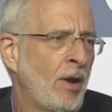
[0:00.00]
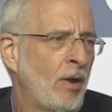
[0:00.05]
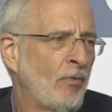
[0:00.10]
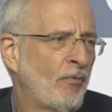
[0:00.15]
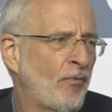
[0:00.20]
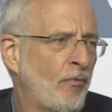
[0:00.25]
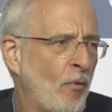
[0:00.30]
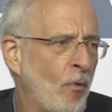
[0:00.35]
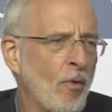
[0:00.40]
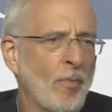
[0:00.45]

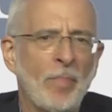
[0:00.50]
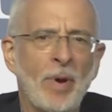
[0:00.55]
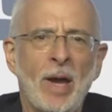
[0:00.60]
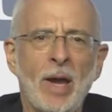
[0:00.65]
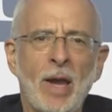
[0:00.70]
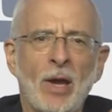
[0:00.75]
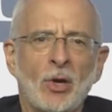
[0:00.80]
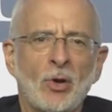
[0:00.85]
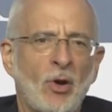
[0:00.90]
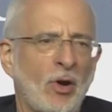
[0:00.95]
formed by
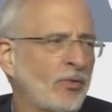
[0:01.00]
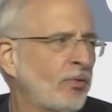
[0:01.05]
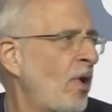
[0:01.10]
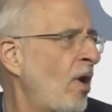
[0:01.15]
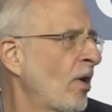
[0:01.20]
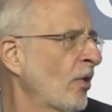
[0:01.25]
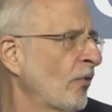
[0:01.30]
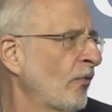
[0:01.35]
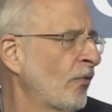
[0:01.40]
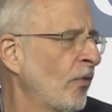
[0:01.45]
a
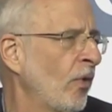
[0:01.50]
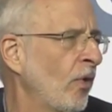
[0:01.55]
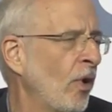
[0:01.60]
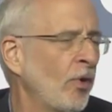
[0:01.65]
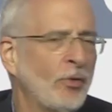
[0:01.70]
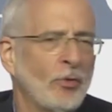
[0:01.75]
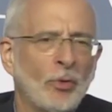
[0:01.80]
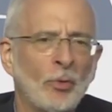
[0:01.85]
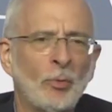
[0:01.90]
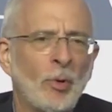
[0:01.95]
cartographer
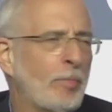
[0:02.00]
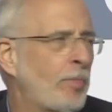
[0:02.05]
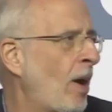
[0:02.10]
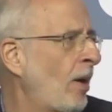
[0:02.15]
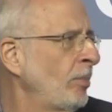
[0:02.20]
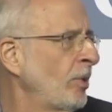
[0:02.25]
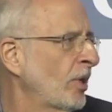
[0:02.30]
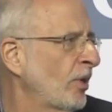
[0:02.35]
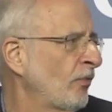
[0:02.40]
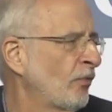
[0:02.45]
under the
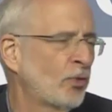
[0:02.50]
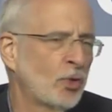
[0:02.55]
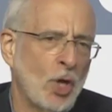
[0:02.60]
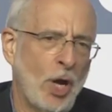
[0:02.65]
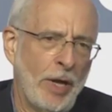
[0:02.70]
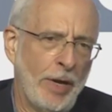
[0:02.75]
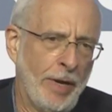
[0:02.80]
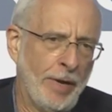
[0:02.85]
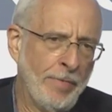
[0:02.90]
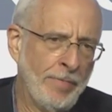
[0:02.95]
Republic of
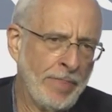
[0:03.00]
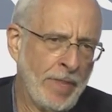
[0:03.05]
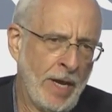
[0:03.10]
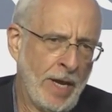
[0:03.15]
China.